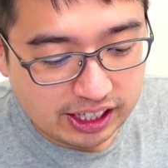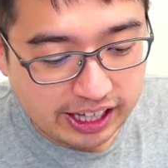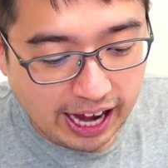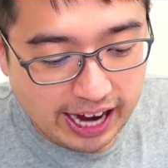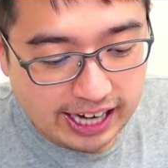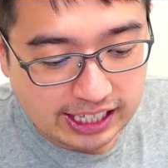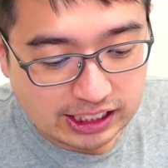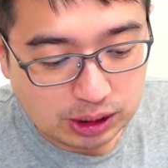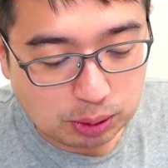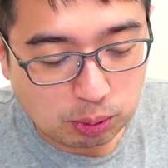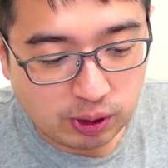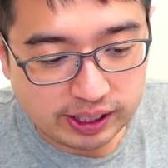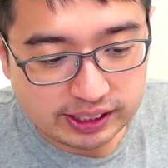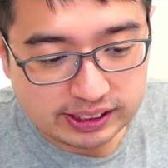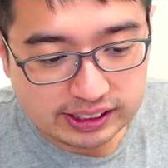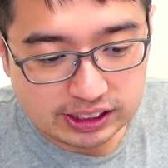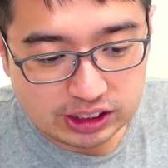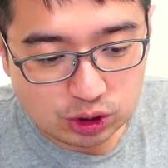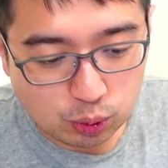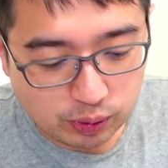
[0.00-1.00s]
the ask
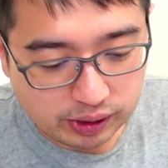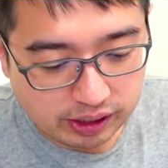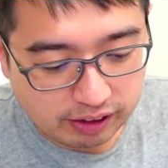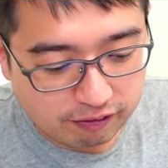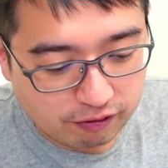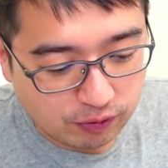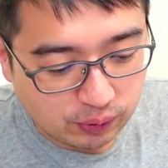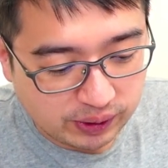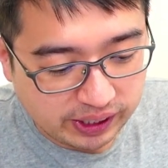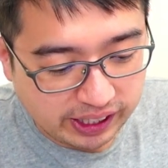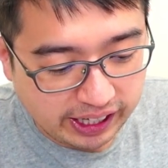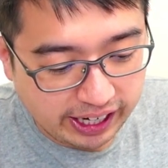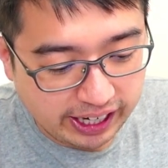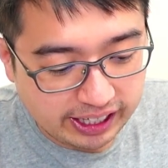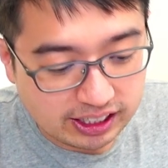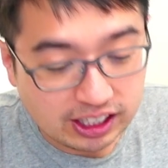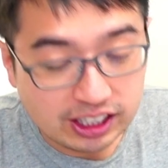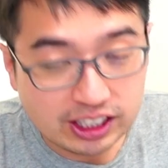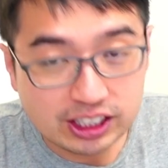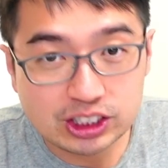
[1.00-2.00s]
price is
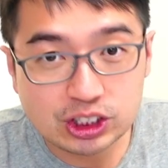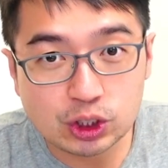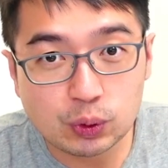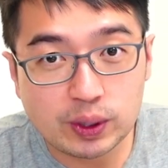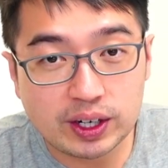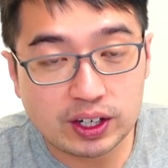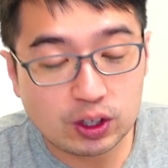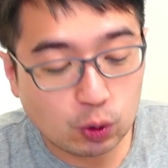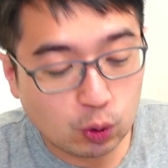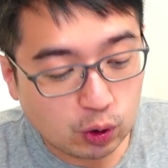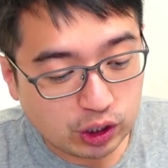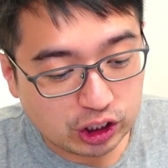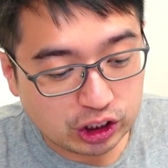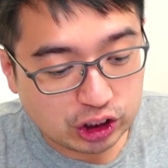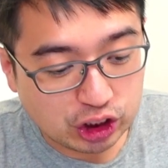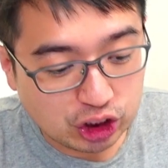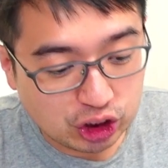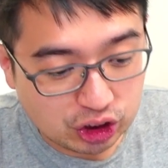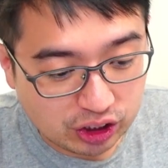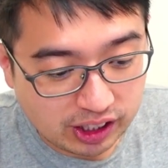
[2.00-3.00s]
$20.48, so our order
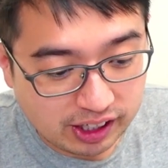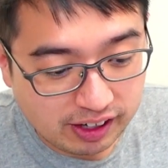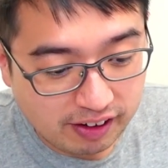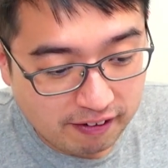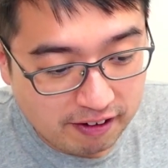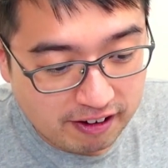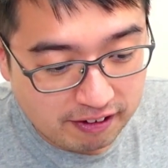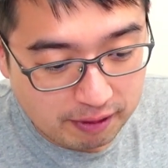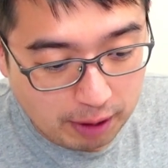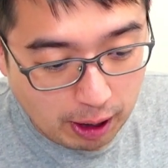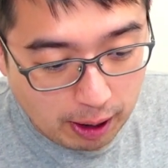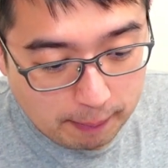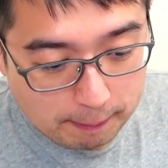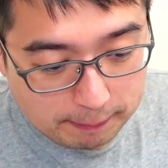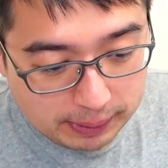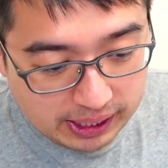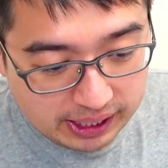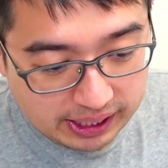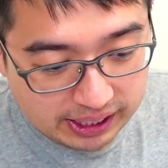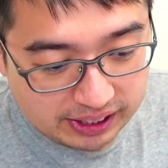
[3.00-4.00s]
should
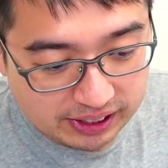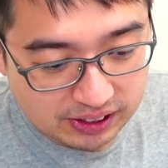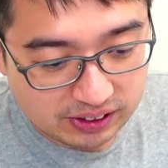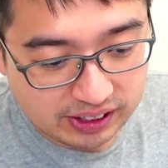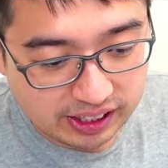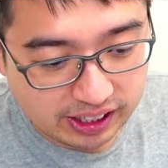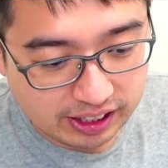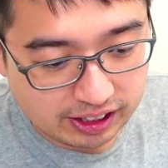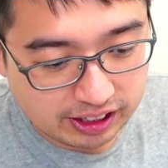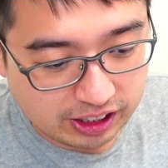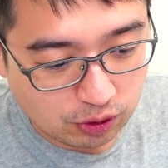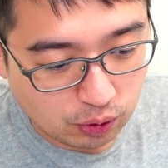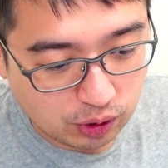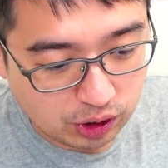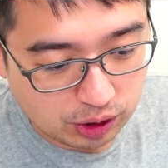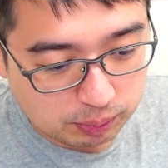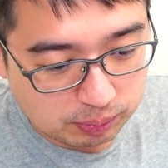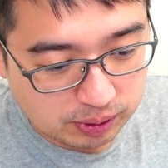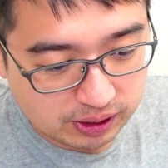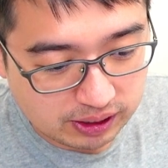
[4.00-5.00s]
appear in the
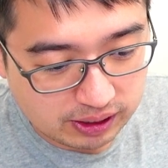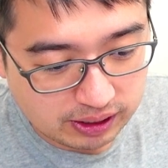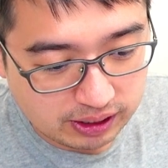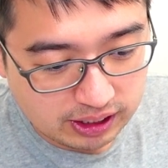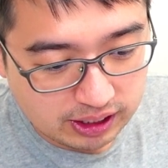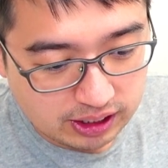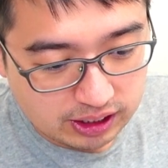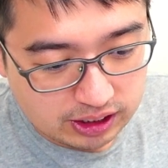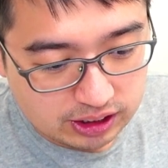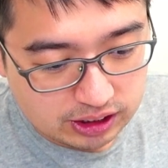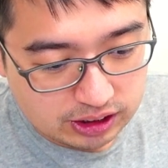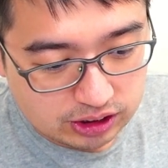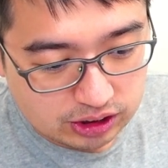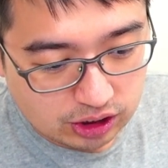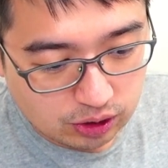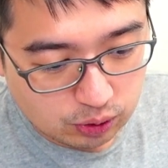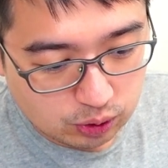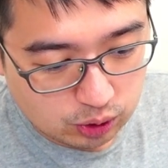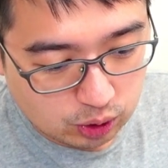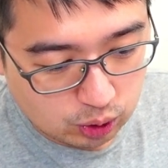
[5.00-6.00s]
order book.
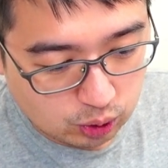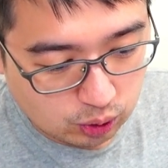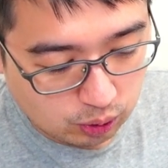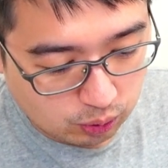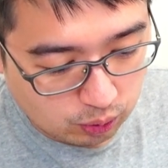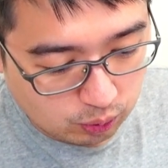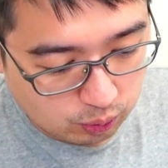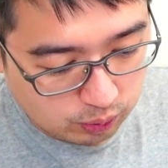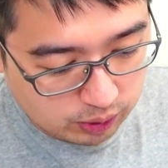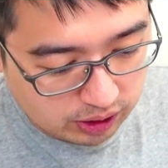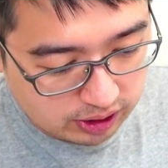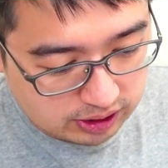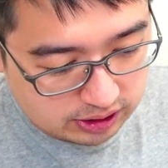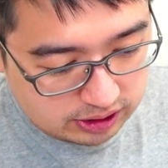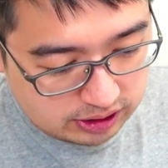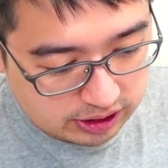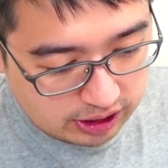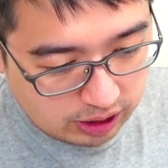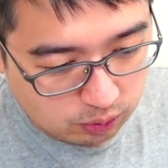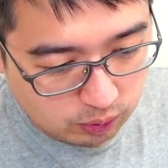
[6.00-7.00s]
So we're gonna
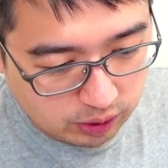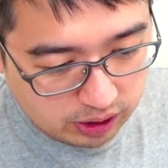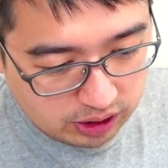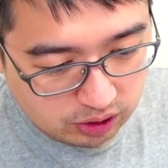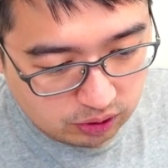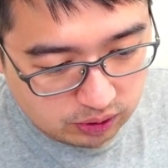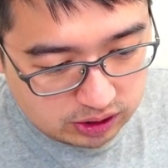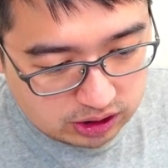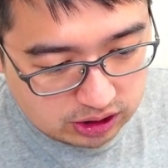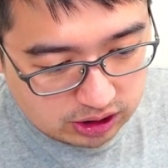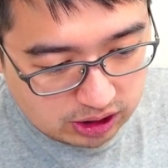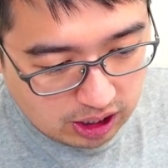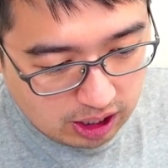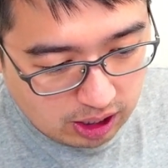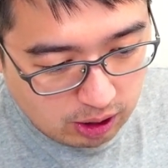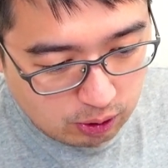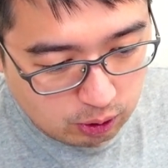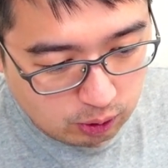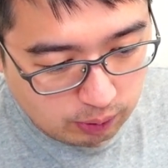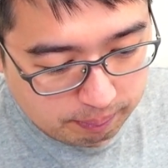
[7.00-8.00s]
sell one
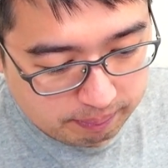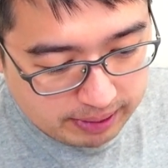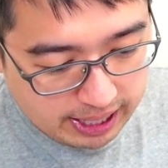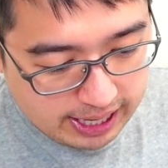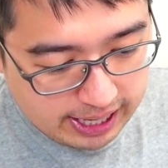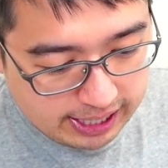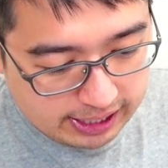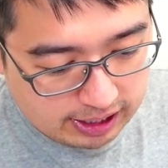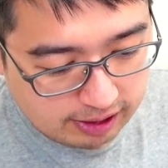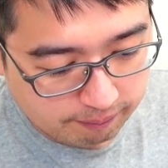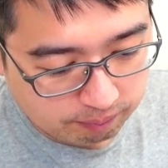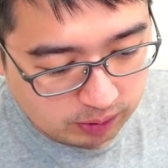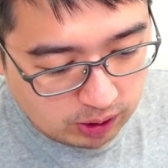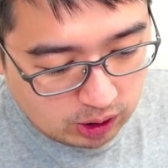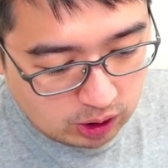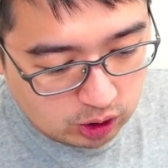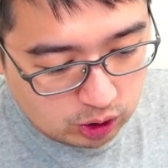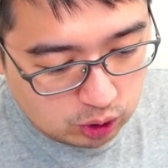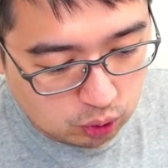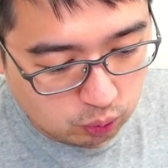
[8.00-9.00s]
Uniswap at
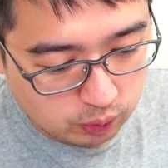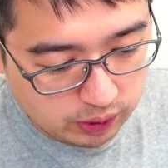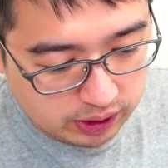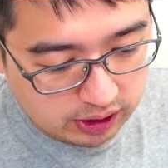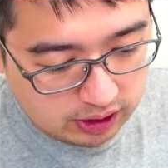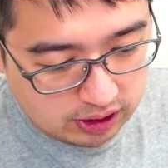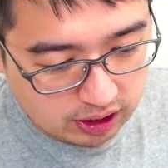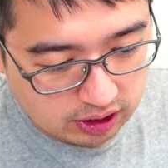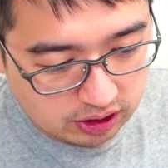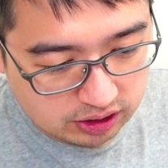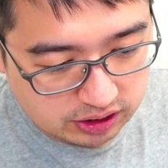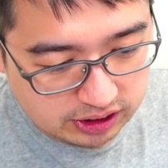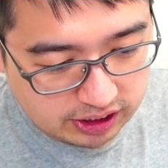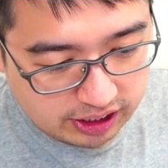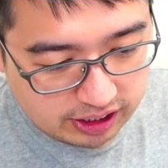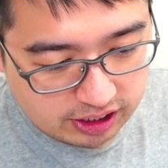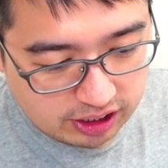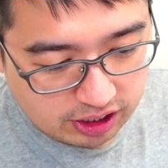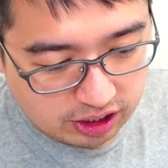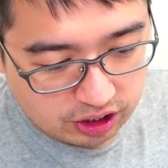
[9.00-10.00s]

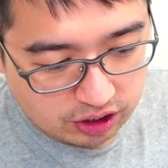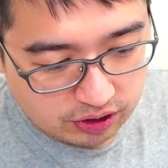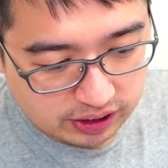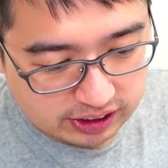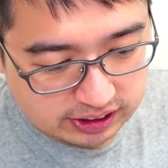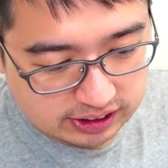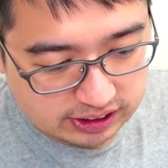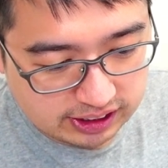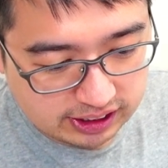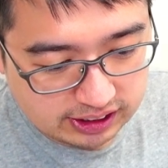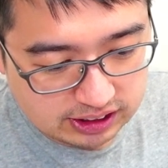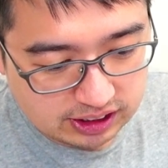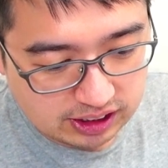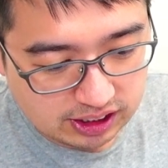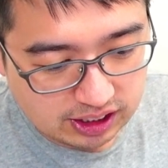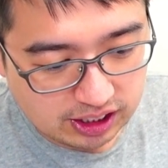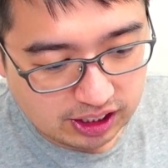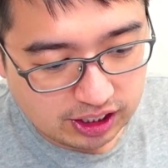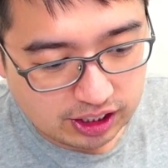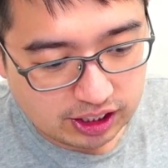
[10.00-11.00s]
$20.30.
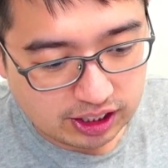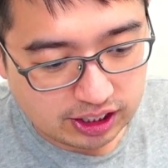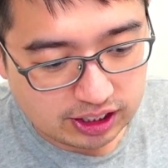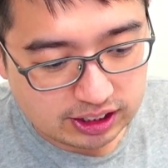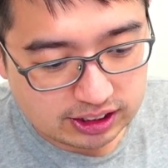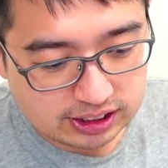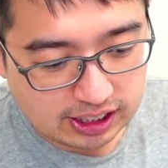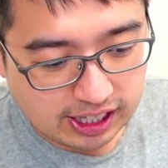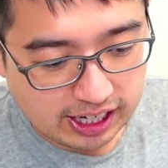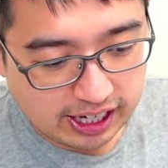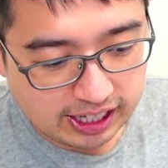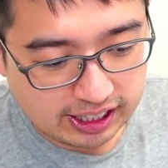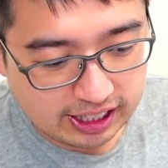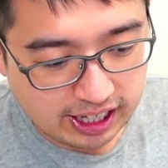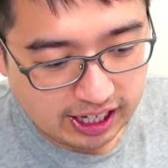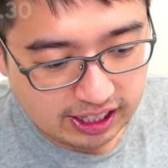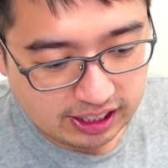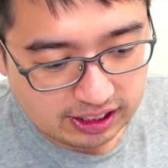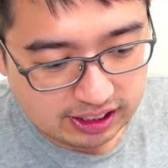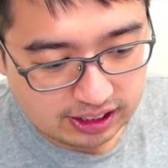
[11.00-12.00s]
Gonna slide
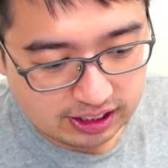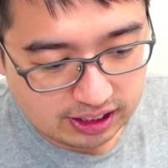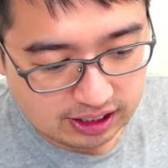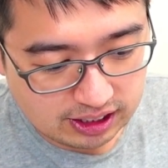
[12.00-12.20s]
that.